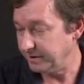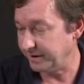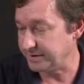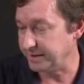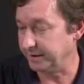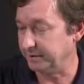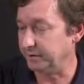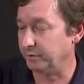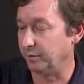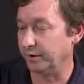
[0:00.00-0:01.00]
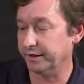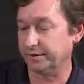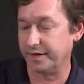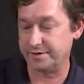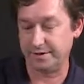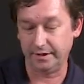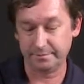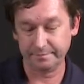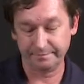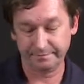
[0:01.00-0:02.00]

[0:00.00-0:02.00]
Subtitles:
things get a little more interesting.